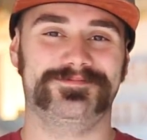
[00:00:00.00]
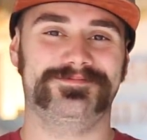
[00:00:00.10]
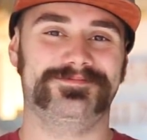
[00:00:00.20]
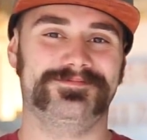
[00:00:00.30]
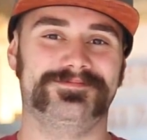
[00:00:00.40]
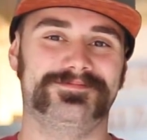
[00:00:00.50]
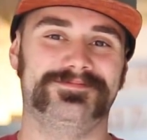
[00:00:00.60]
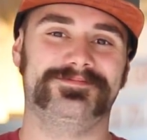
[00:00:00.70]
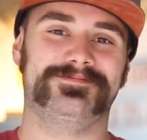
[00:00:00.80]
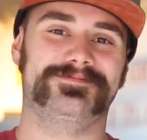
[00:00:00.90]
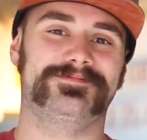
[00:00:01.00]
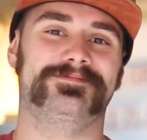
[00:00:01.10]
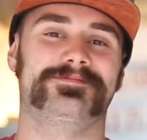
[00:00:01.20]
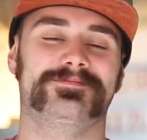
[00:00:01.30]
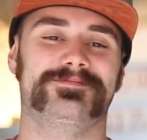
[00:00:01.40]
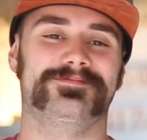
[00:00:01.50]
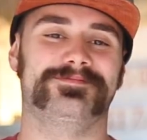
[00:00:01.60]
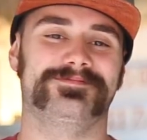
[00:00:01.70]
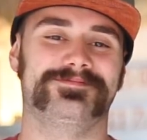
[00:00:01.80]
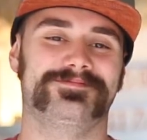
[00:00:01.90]

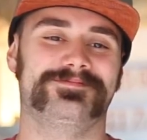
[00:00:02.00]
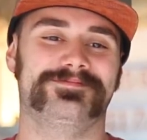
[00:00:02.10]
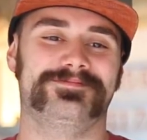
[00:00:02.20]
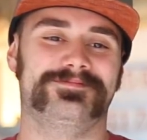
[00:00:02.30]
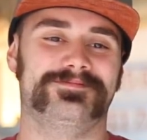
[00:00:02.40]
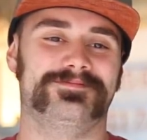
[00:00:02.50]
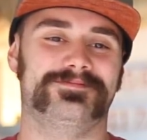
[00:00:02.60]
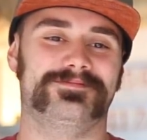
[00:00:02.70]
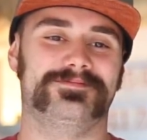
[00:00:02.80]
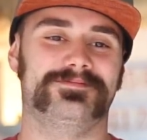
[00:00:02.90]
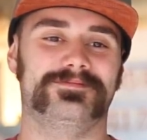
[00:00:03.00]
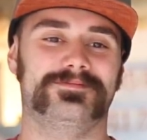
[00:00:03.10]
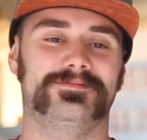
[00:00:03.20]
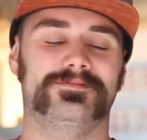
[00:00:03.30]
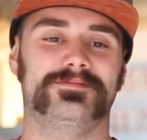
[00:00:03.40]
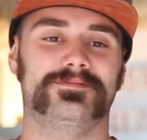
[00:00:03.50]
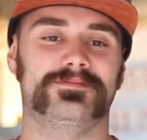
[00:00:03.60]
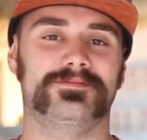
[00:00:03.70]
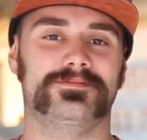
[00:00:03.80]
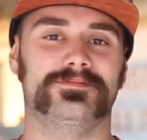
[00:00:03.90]

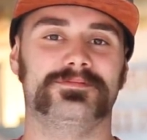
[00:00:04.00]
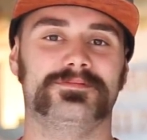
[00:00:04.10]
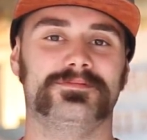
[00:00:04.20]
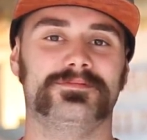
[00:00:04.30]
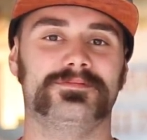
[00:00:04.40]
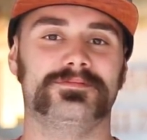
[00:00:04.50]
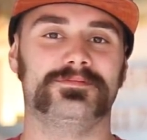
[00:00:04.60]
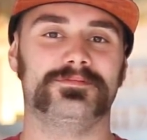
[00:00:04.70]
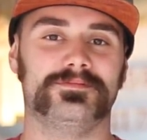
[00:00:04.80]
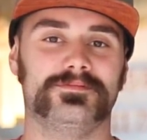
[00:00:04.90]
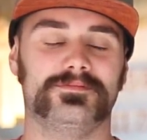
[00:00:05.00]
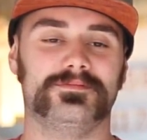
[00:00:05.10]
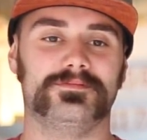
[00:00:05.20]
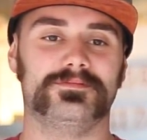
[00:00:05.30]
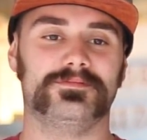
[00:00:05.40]
(not speaking)